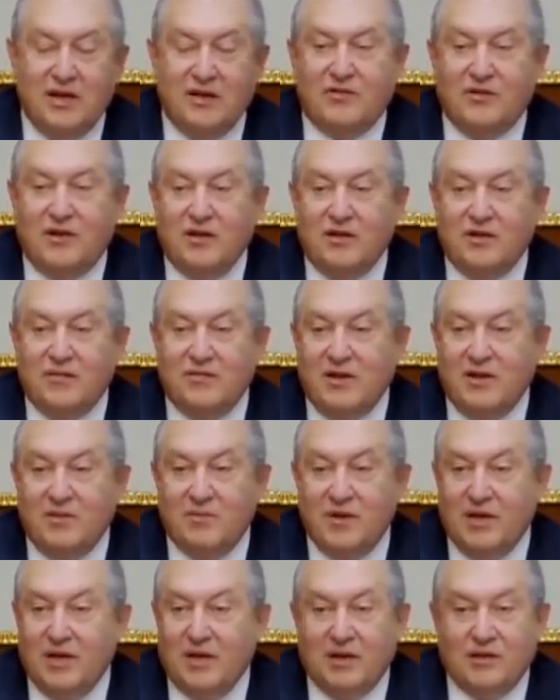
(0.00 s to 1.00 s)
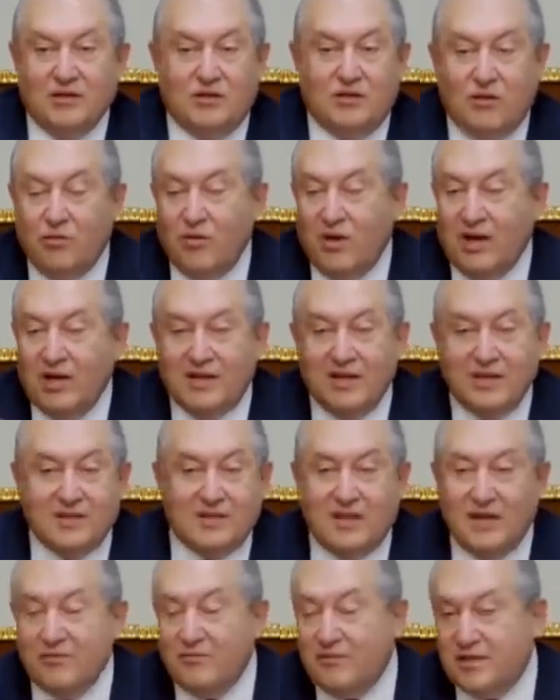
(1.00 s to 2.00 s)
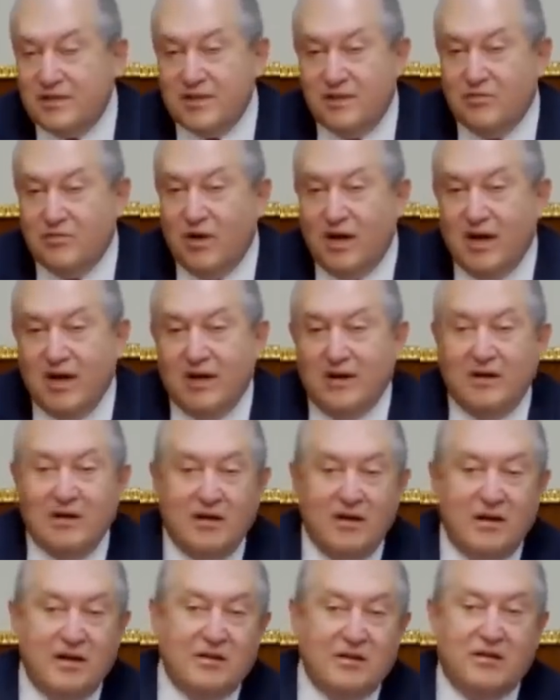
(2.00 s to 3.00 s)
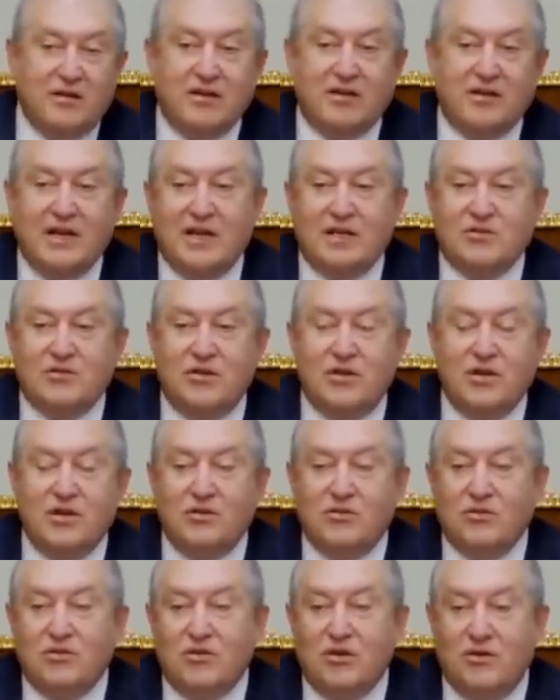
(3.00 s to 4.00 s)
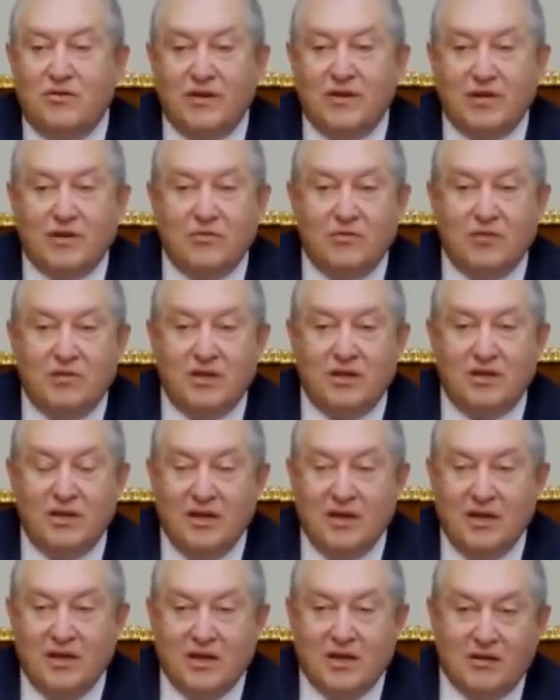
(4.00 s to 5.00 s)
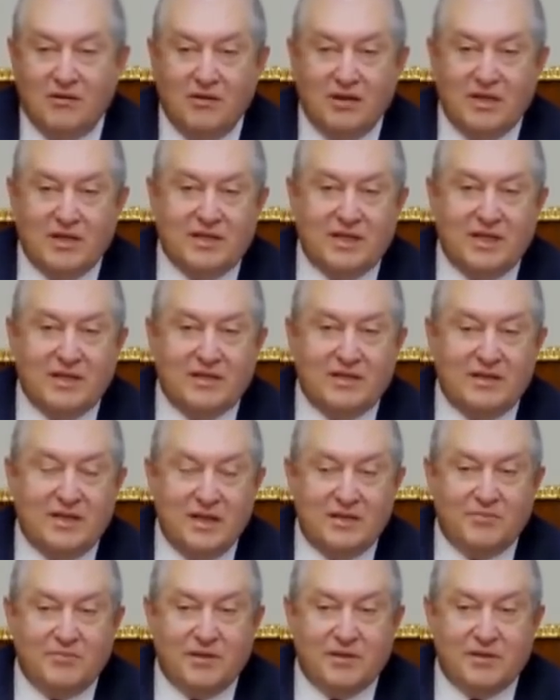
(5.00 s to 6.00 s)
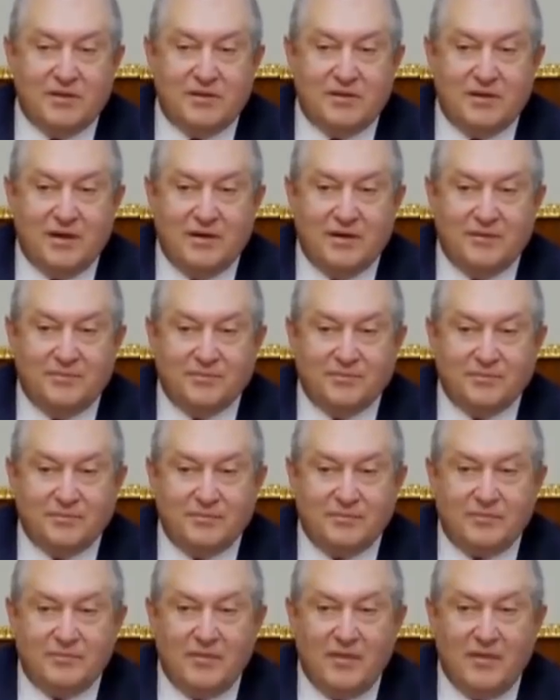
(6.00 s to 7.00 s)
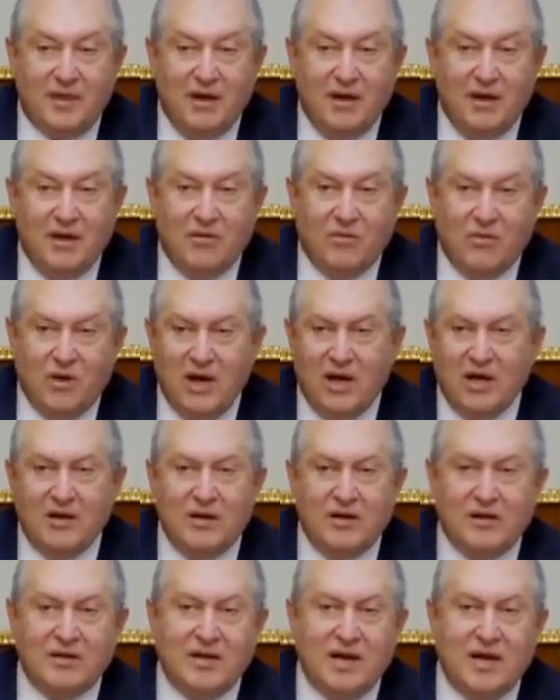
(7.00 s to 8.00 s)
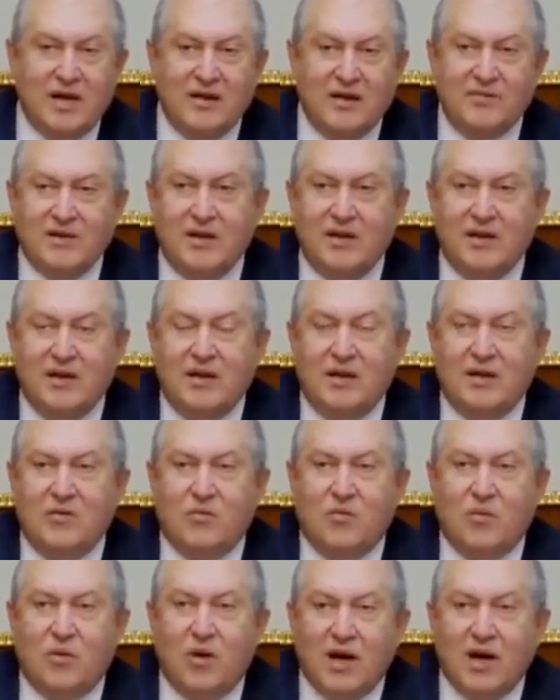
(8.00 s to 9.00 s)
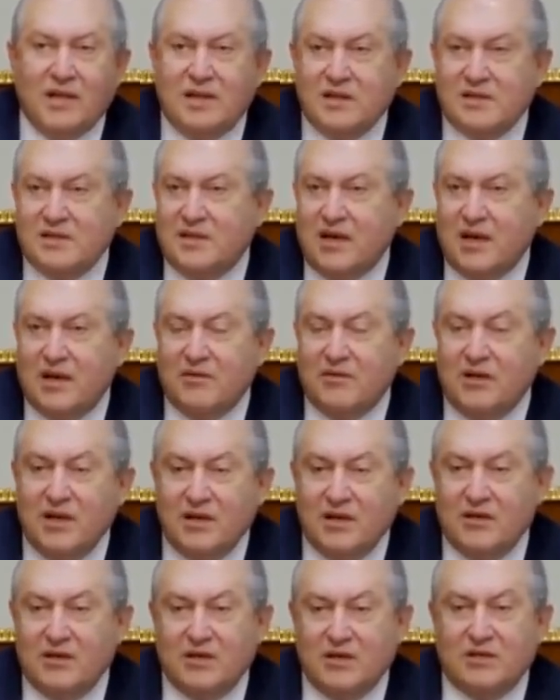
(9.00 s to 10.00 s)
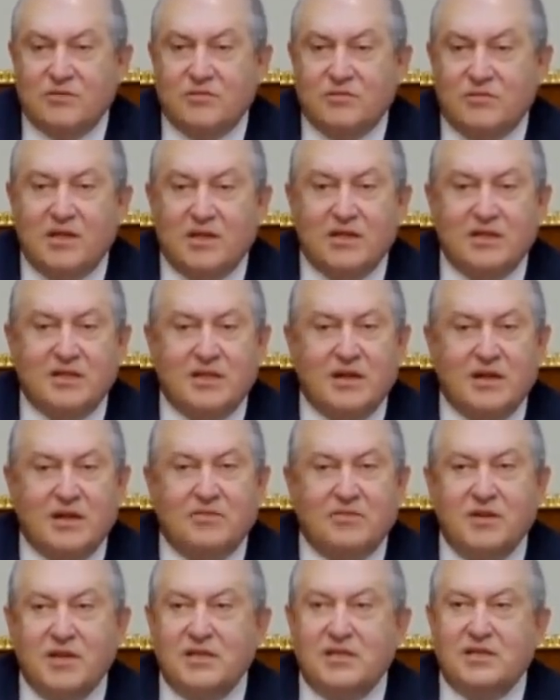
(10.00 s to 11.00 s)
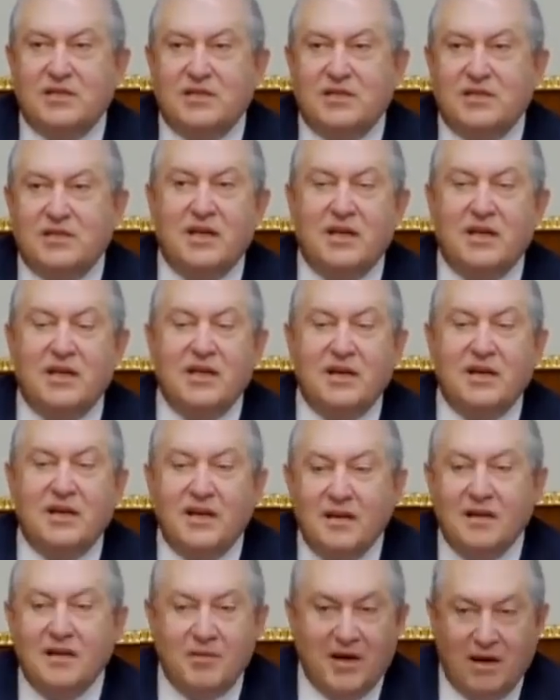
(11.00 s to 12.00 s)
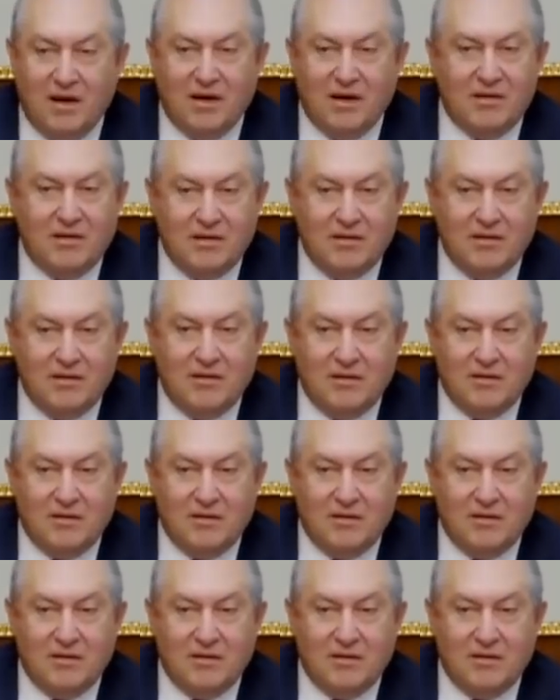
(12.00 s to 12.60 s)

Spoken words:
in front of them. So what is the reason? Why on earth Turkey has gone into conflict with Greece and Cyprus? Why on earth they have what is their interest? What is their reason being in Libya?